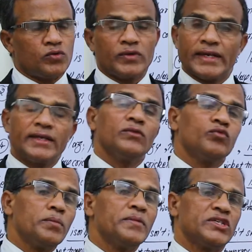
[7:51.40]
get
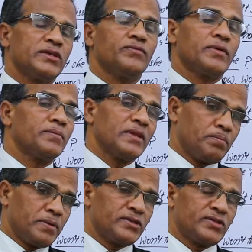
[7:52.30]
information from the
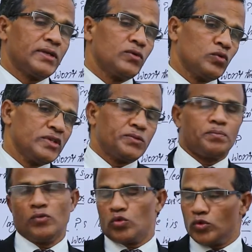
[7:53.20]
person
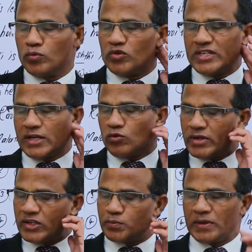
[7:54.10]
whom we
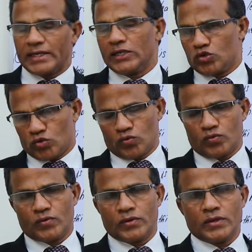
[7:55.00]
are speaking to.
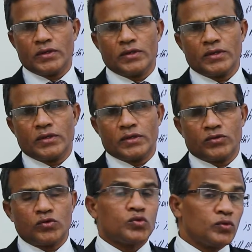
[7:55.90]

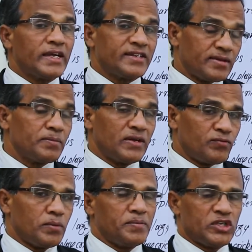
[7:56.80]
So to get some
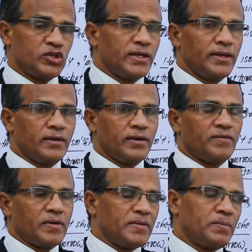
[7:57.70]
information
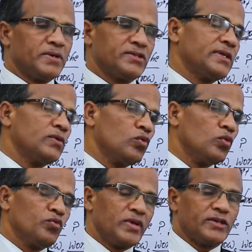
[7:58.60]
from the person
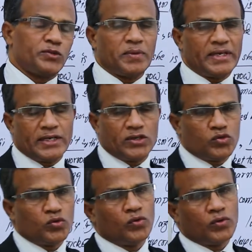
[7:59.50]
whom we are speaking
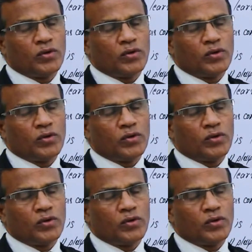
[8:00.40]
to,